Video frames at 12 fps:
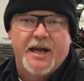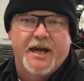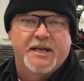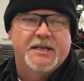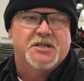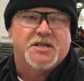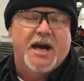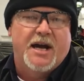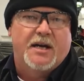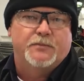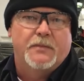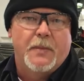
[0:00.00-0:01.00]
that in the
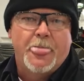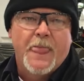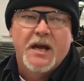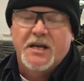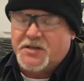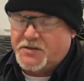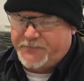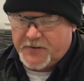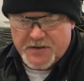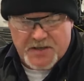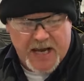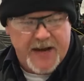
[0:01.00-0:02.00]
shop. It's
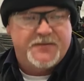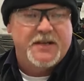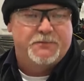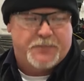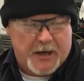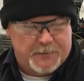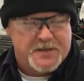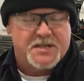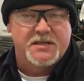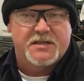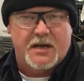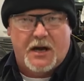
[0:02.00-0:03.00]
for safety
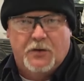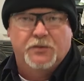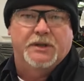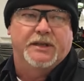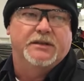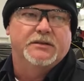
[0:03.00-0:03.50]
purposes only.